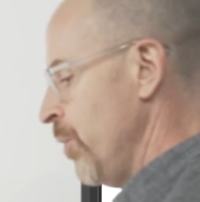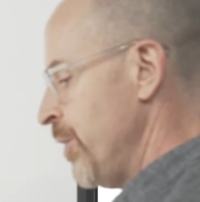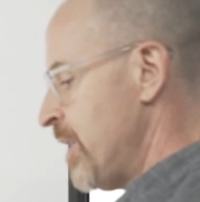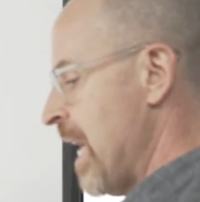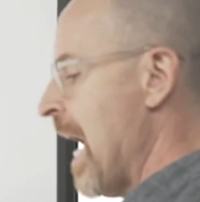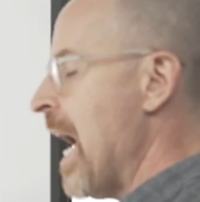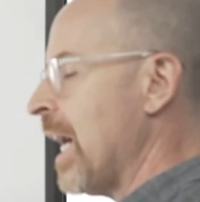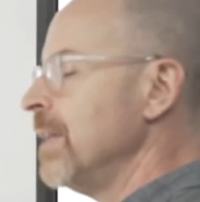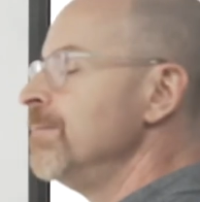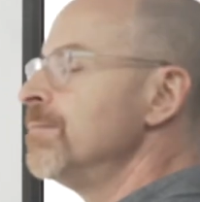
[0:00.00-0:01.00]
the
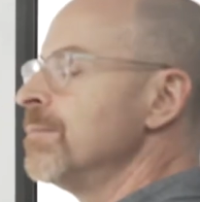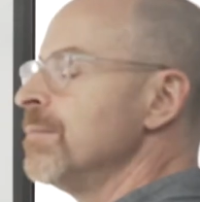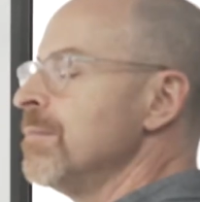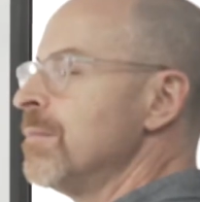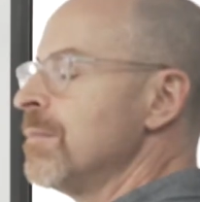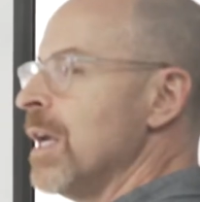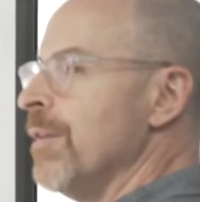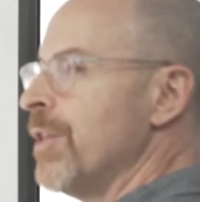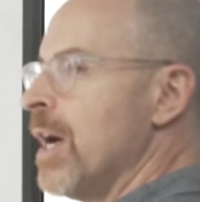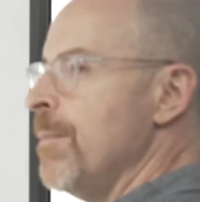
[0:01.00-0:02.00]
stock
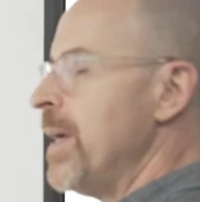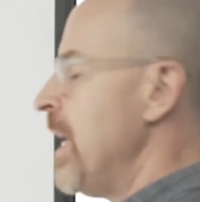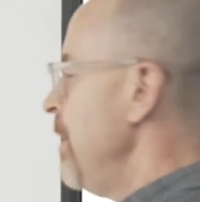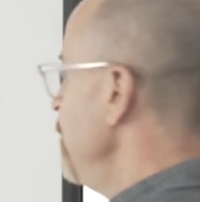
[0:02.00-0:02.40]
of the company,